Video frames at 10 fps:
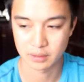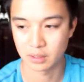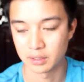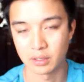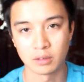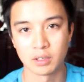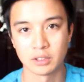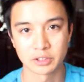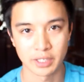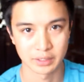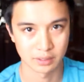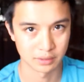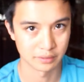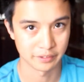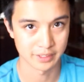on all while trying to
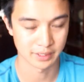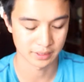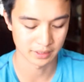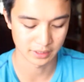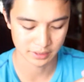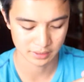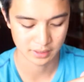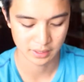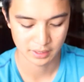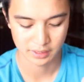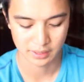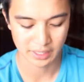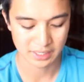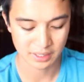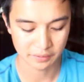learn physics, and it's
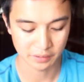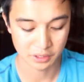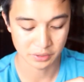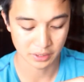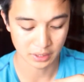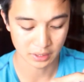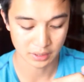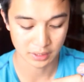definitely tricky.